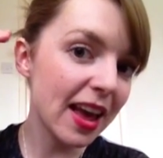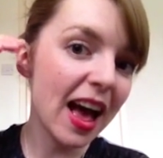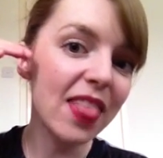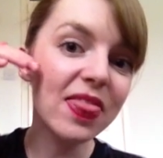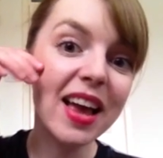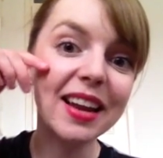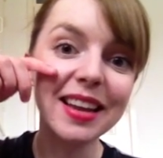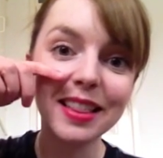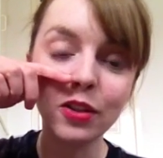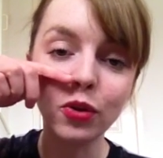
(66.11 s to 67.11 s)
and then
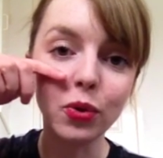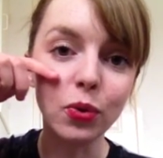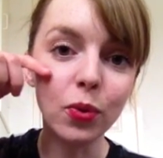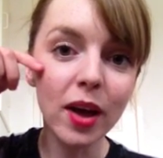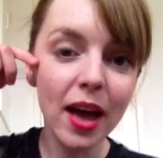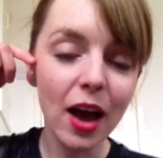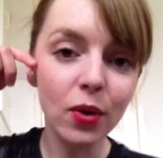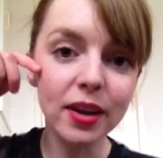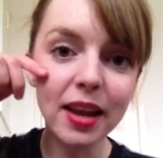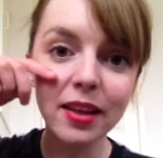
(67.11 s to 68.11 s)
into our
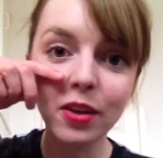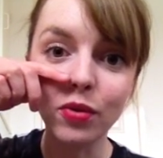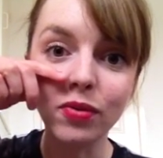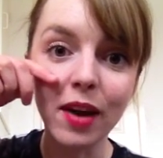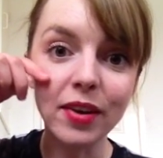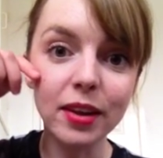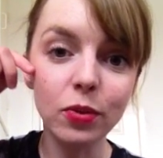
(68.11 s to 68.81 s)
nasopharynx,